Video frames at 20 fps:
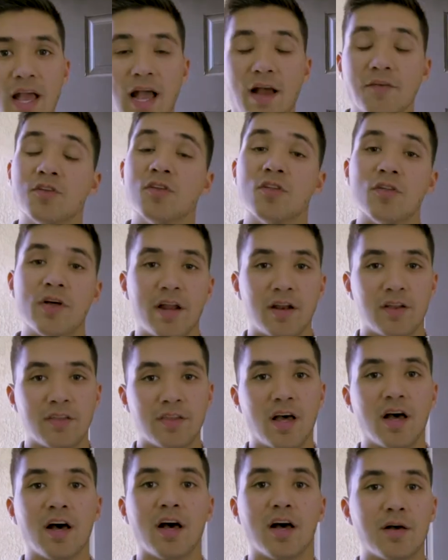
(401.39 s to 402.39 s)
After the light on
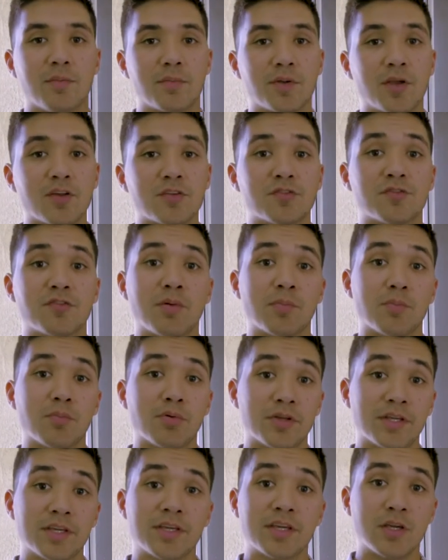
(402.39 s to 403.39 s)
the hub goes from
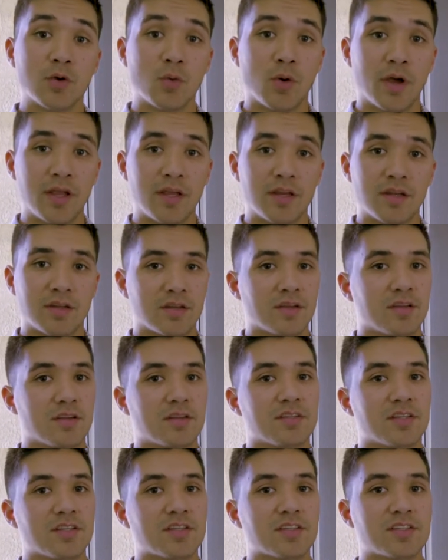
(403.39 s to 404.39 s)
blinking white
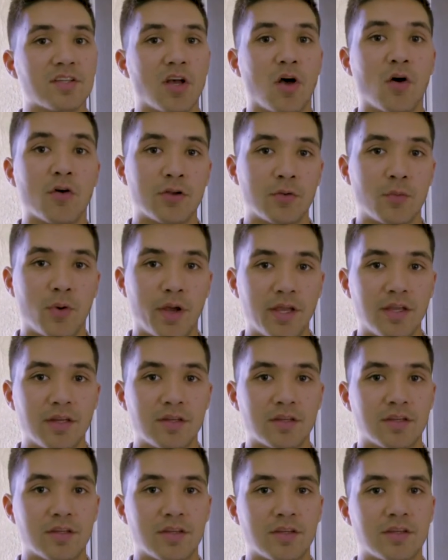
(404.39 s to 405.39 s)
to solid white,
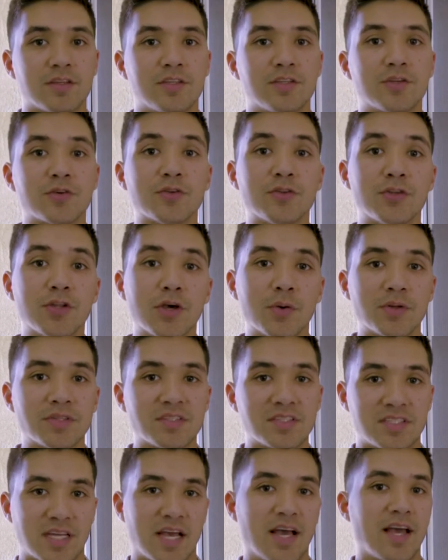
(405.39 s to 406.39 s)
you'll know
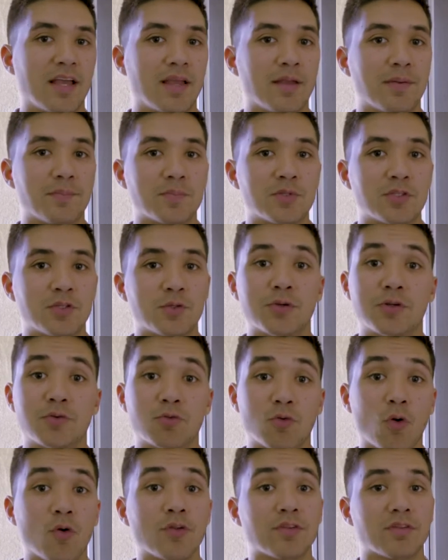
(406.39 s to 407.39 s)
it's time to
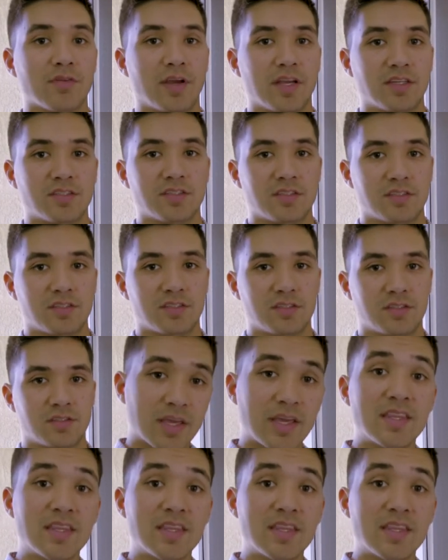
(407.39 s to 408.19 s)
enroll devices.